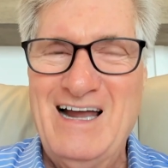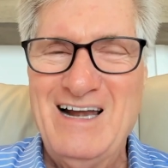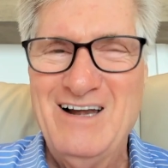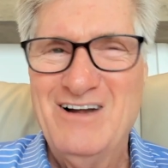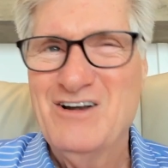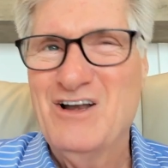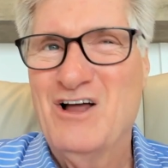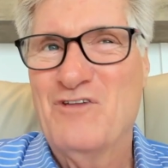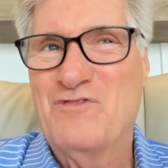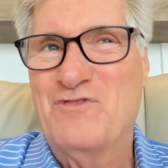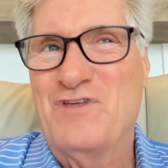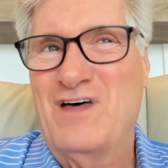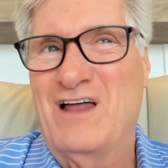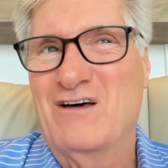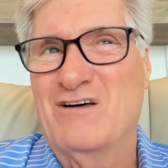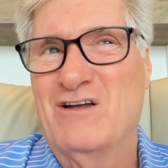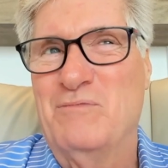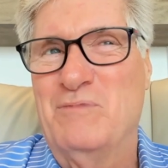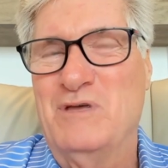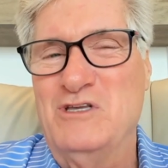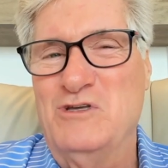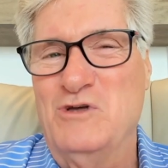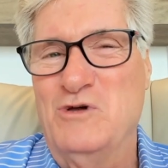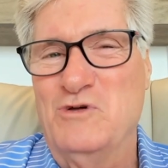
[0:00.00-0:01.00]
I don't know if I'm
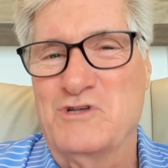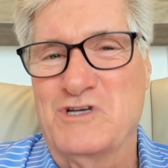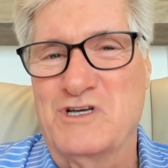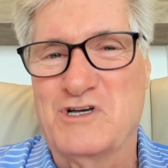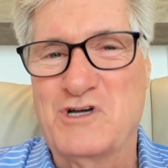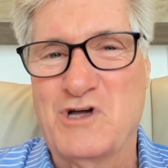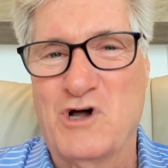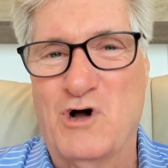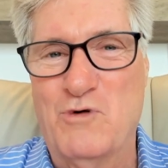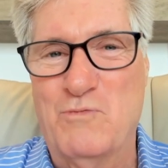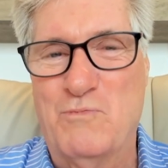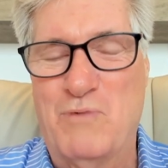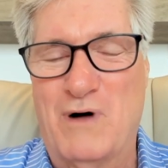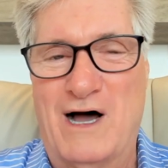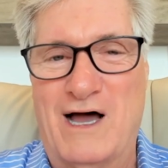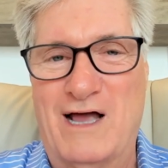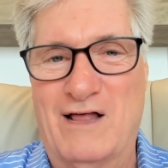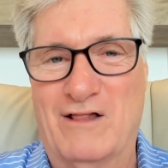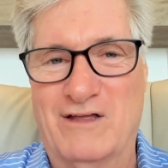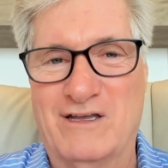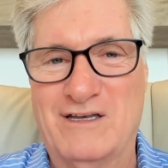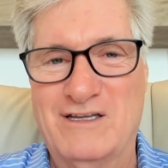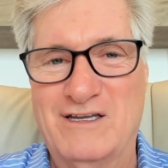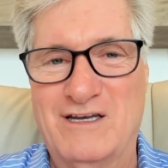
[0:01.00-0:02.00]
going to be using Copilot.